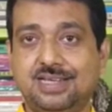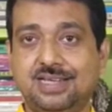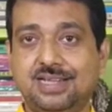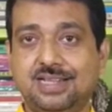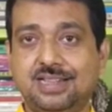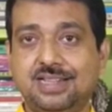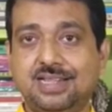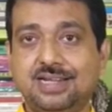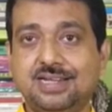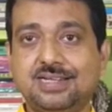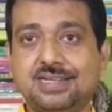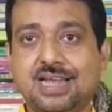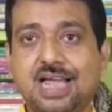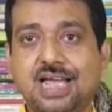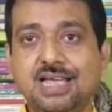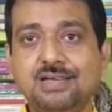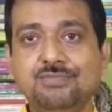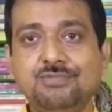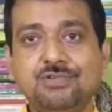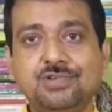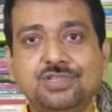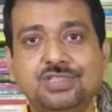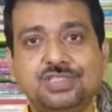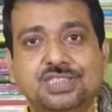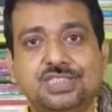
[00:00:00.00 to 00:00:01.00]
The time
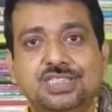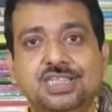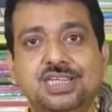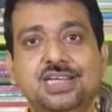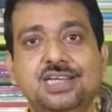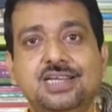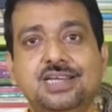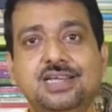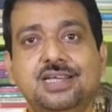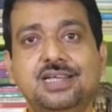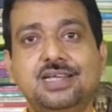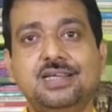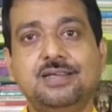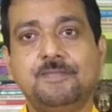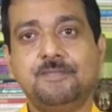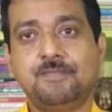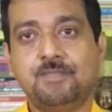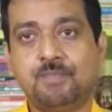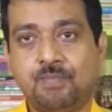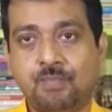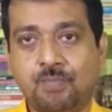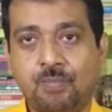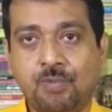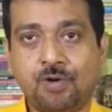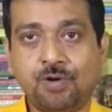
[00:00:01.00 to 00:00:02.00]
was really
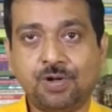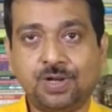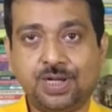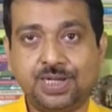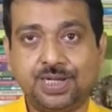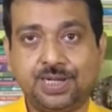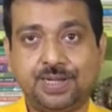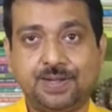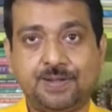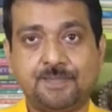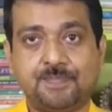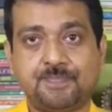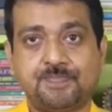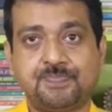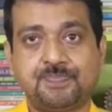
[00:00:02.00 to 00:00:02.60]
boiling.